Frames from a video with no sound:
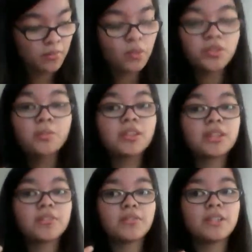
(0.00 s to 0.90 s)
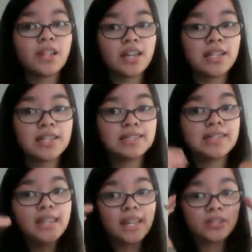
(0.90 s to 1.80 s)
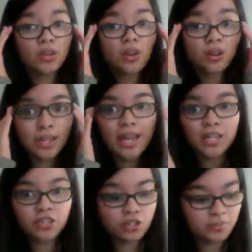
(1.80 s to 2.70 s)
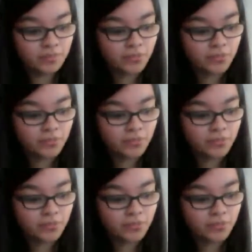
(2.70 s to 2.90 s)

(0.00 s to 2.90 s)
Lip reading: We ultimately feel uneasy and on edge.